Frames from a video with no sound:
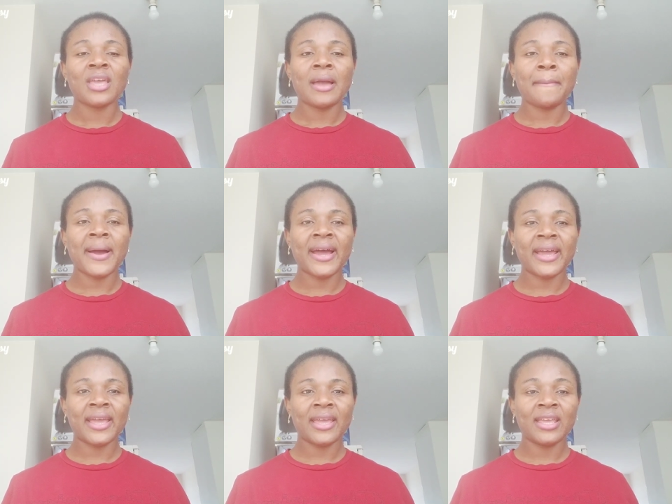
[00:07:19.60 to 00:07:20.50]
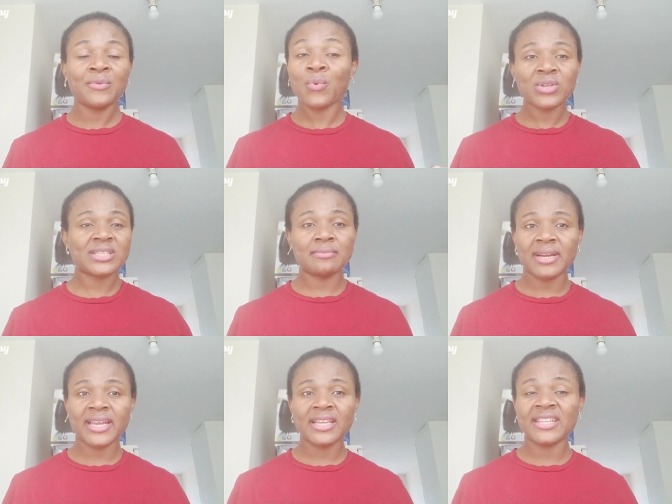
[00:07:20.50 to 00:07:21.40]
it wasn't
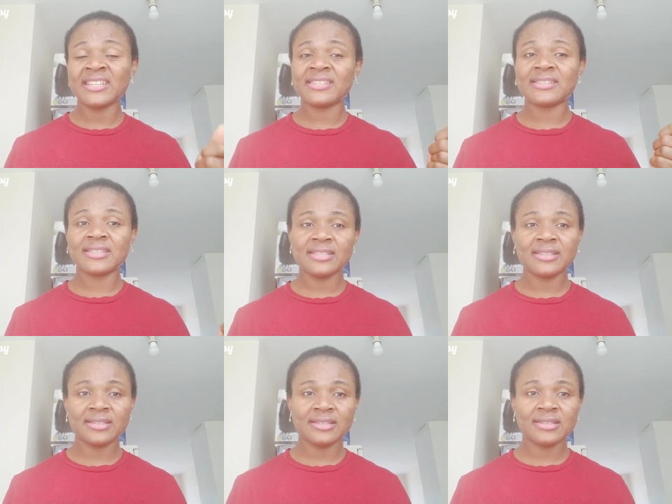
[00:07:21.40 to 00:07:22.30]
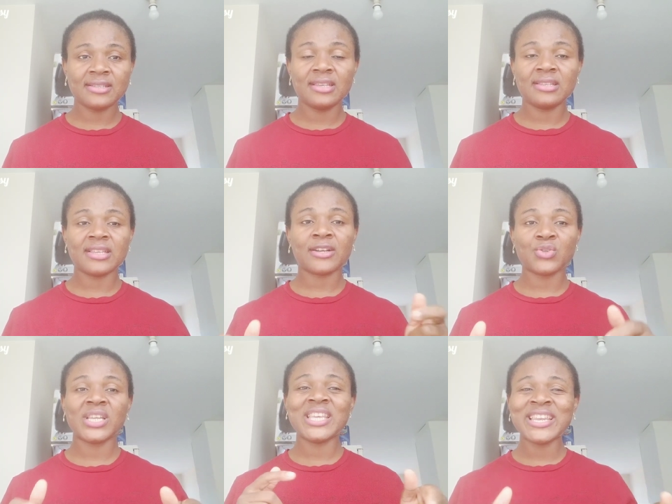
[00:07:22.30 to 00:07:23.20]
mine, it's Titi's. It's
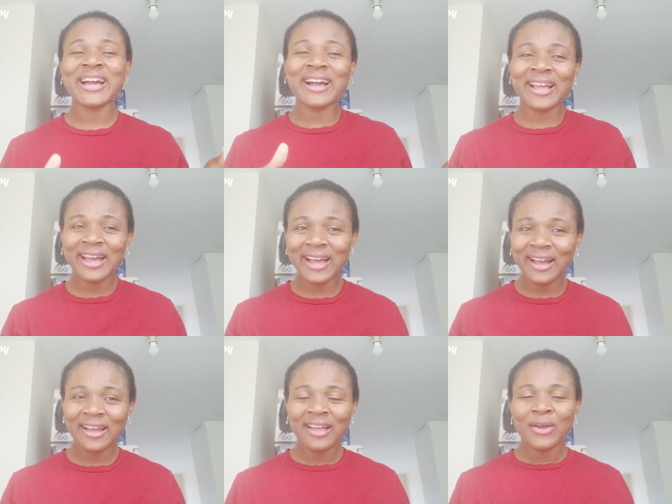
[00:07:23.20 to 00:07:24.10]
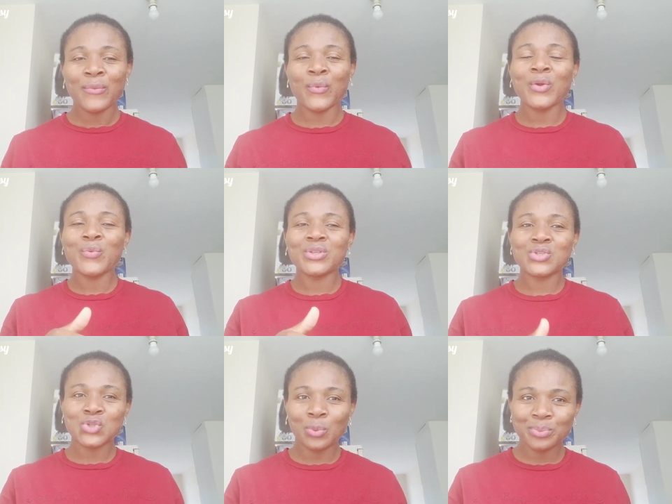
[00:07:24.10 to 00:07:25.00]
actually in her car. When we
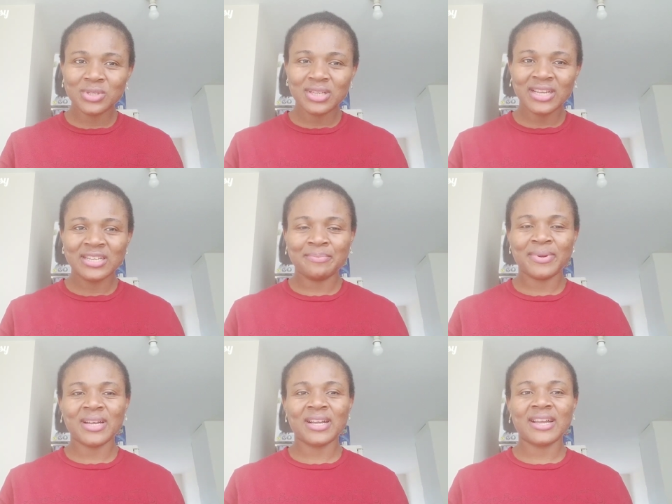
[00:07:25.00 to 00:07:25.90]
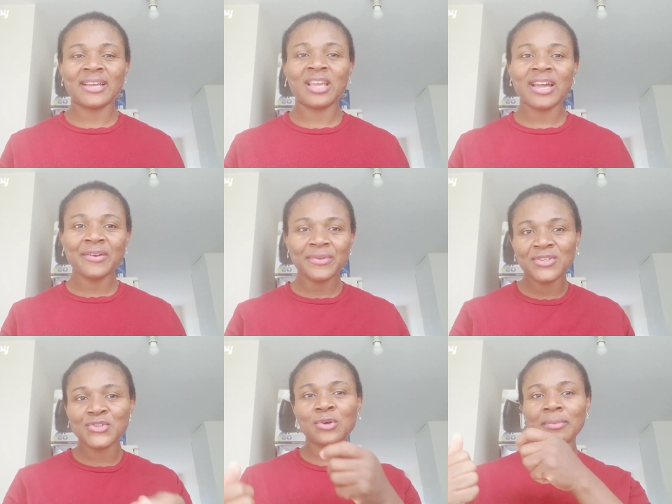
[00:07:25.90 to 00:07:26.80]
stopped at the park, I carried
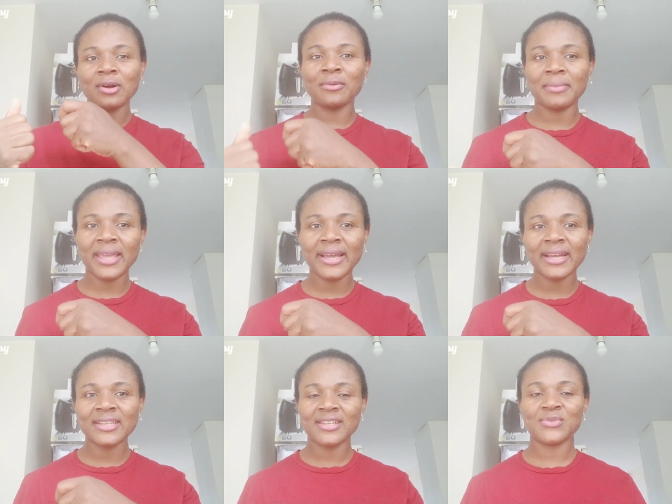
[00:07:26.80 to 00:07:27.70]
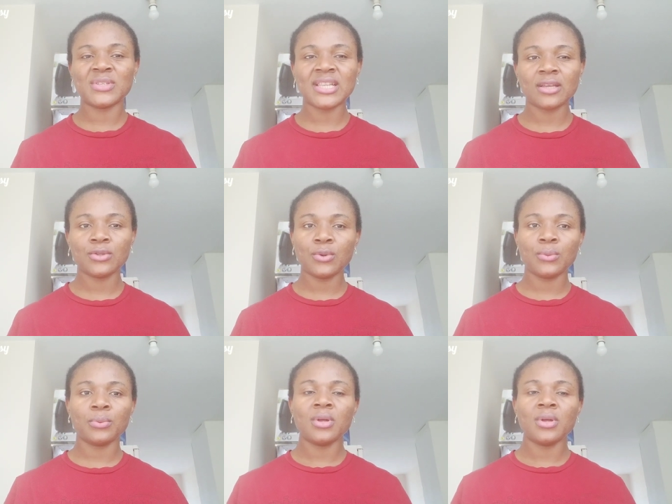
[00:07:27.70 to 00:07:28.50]
Chioma on my hand, and she was like, no,